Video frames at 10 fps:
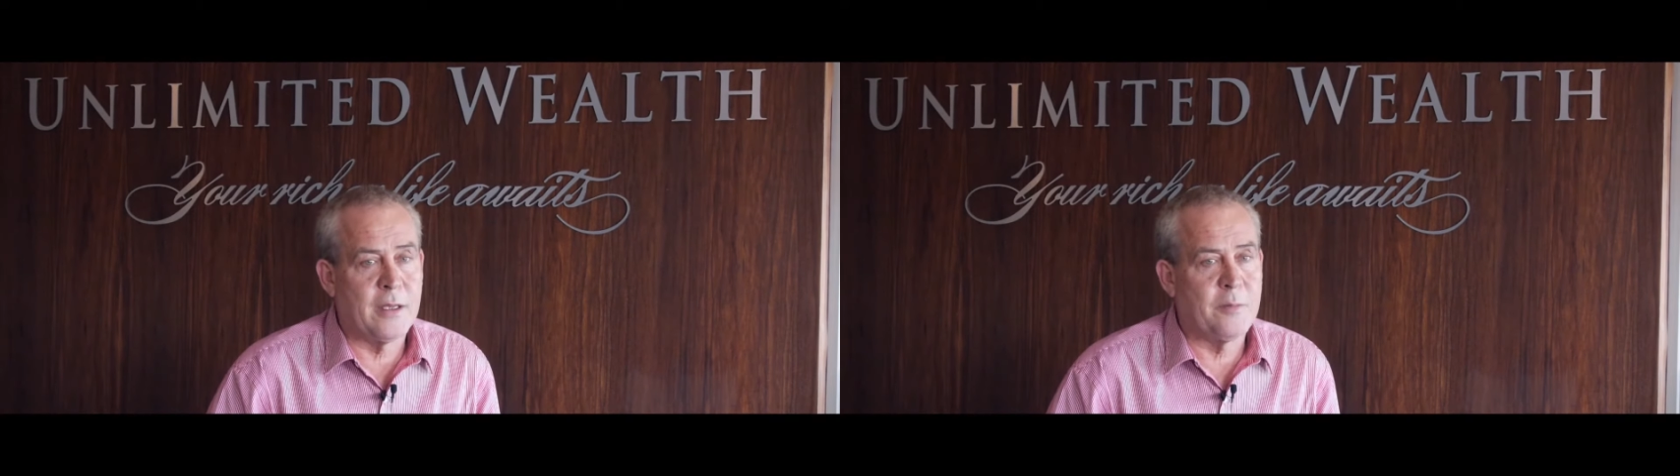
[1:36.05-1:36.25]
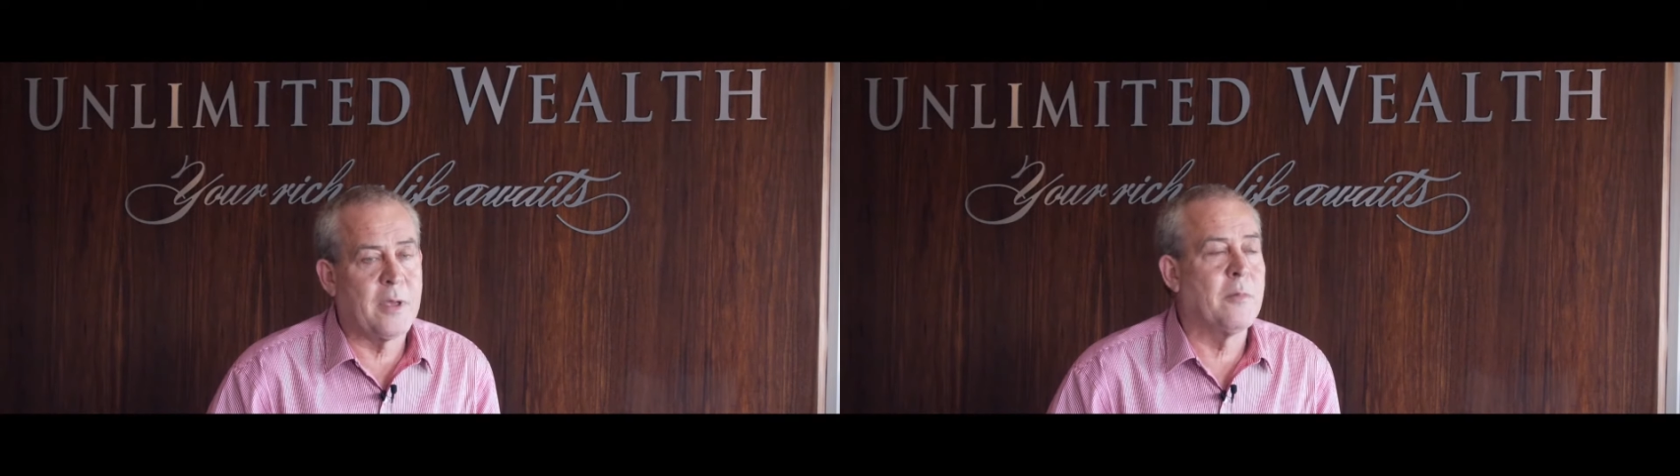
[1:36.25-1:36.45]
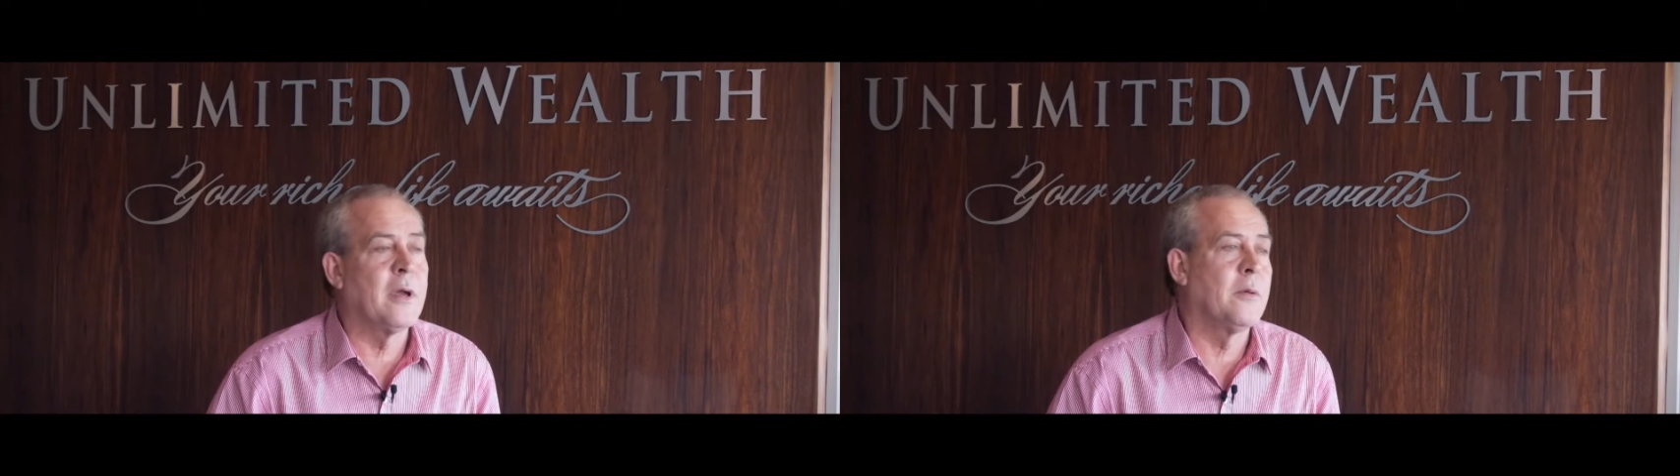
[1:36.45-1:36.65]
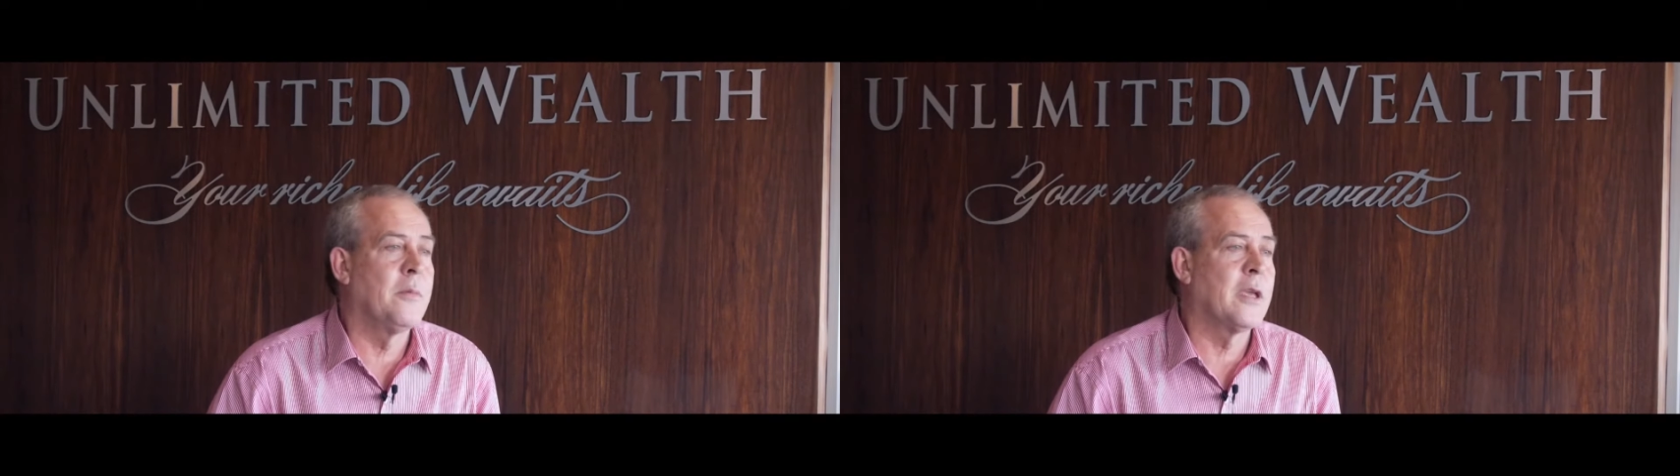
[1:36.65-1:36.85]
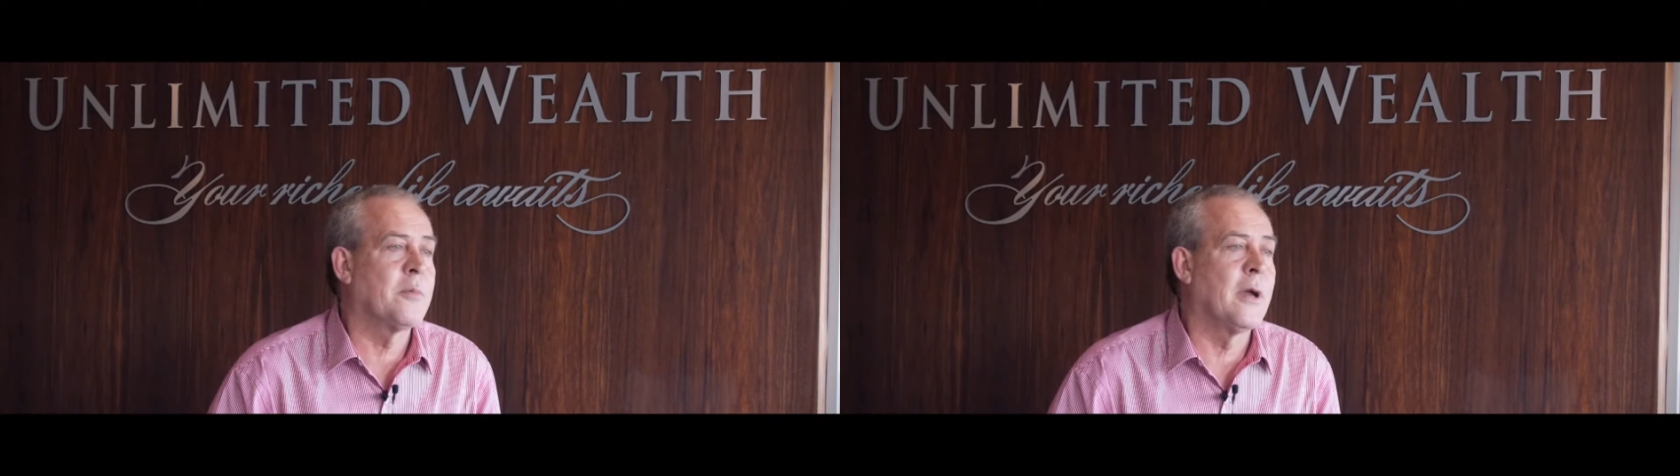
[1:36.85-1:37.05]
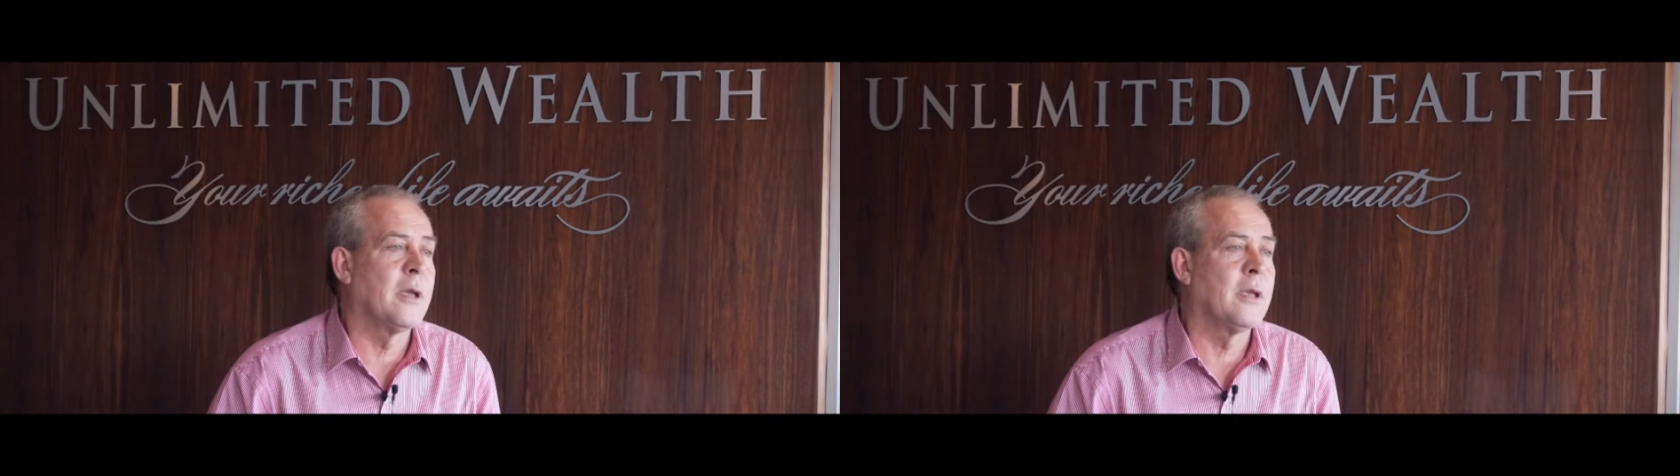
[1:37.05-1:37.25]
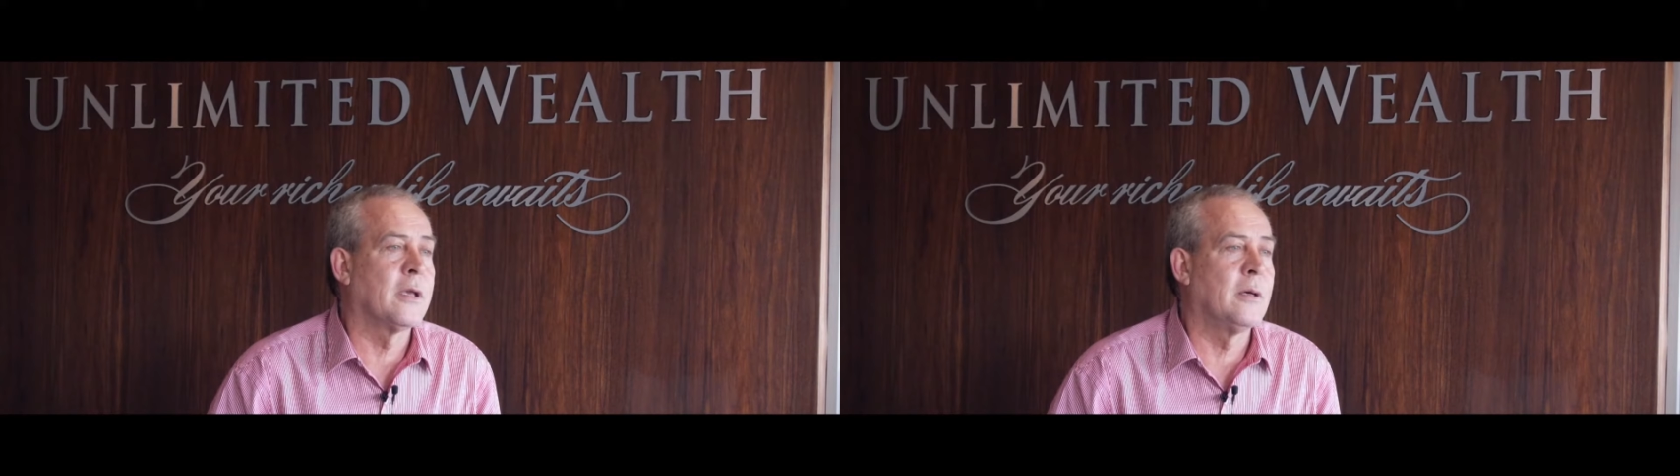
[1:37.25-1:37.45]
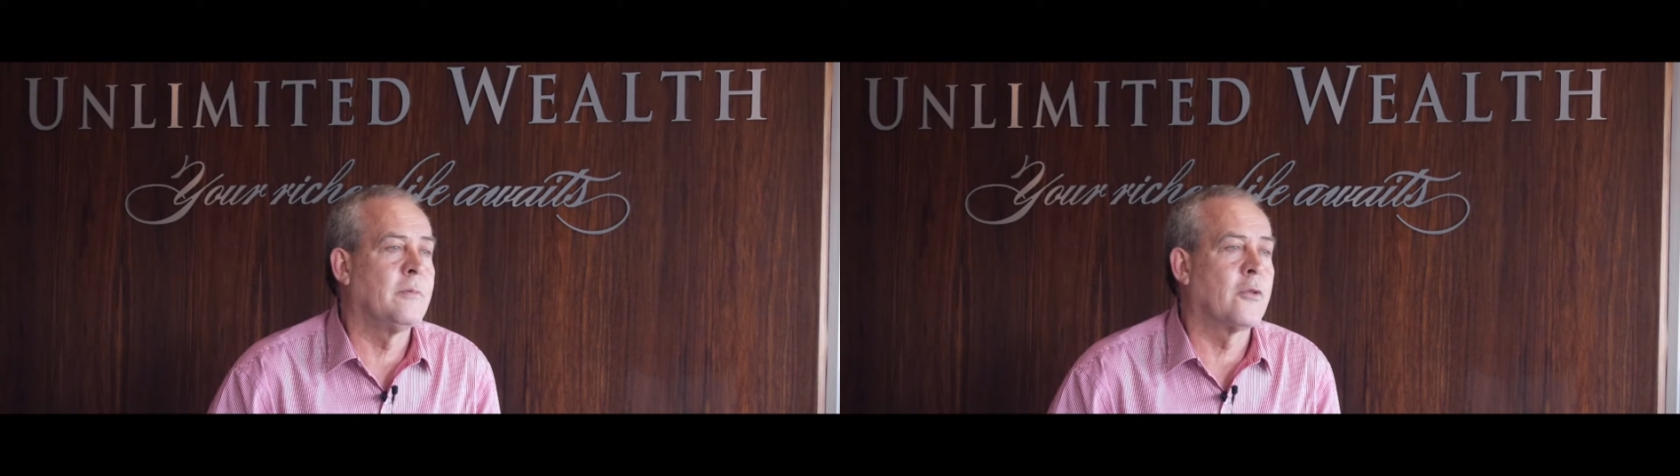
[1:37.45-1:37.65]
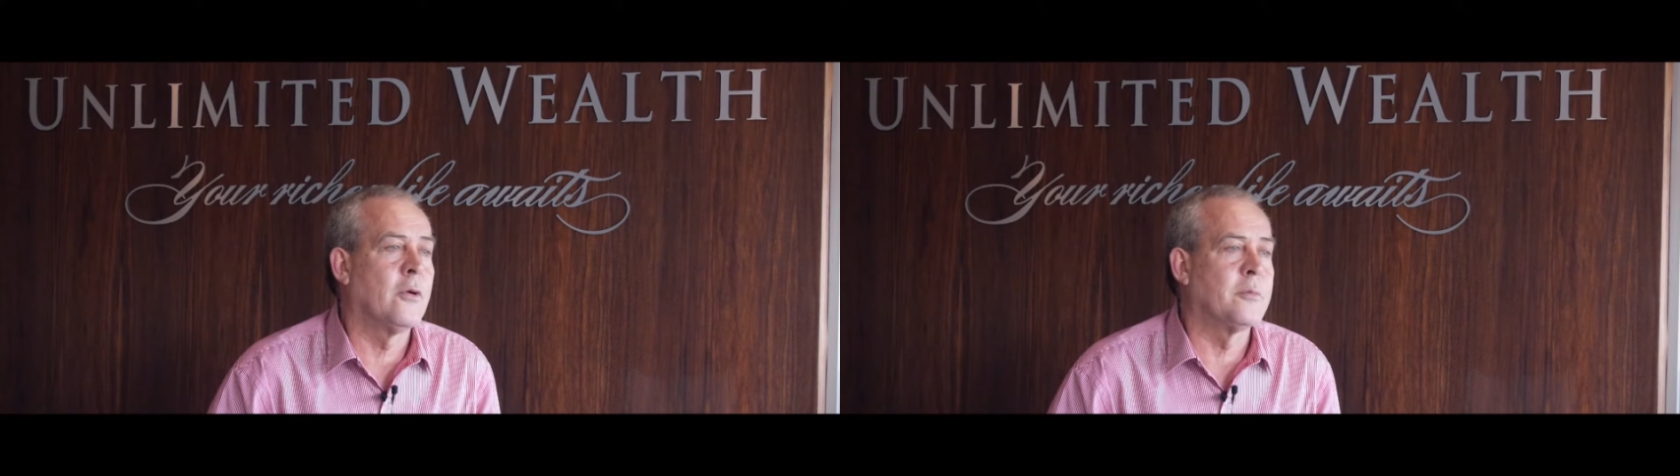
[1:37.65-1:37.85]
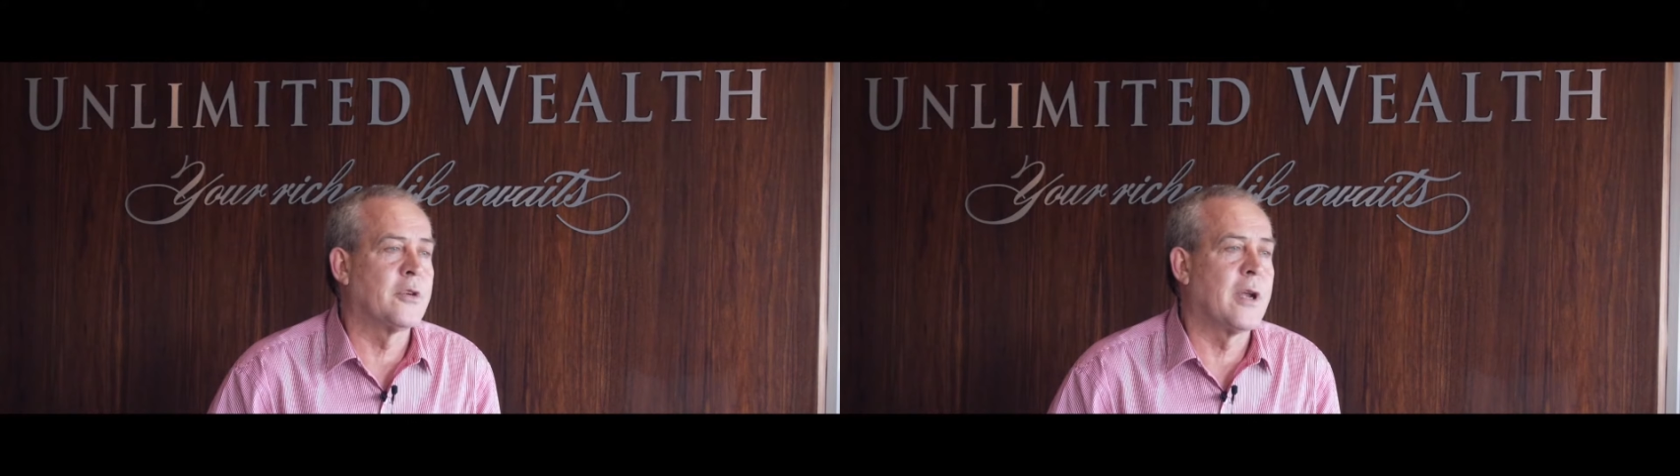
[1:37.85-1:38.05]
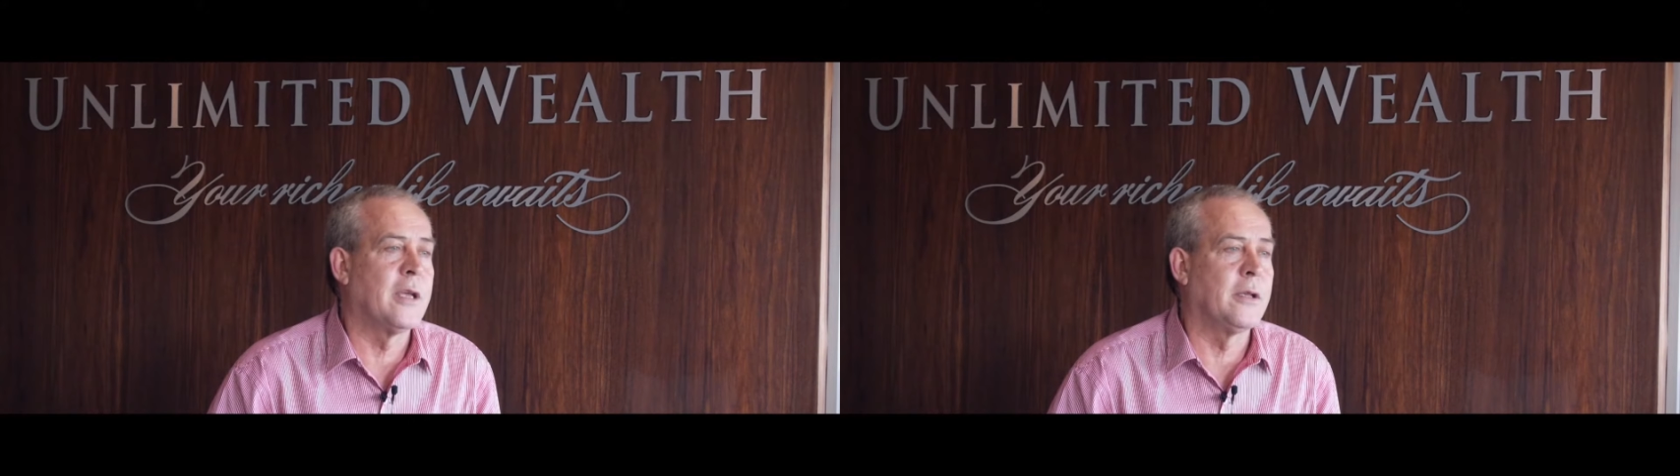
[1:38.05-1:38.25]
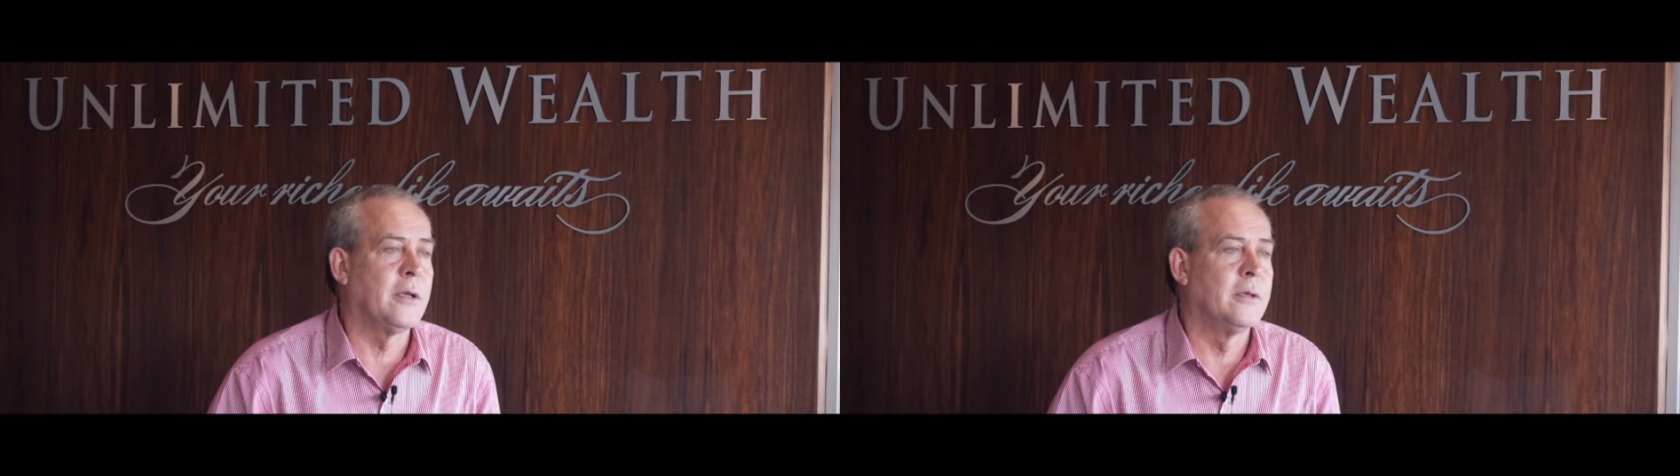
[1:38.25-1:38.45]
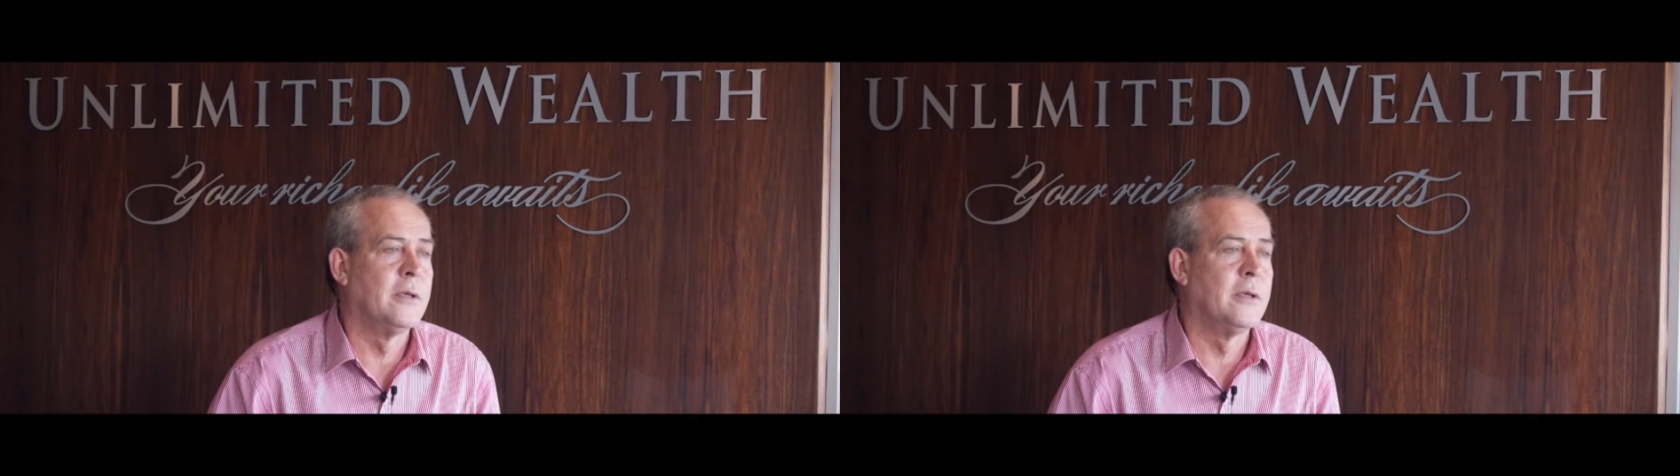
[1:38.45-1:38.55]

and make my income from trading.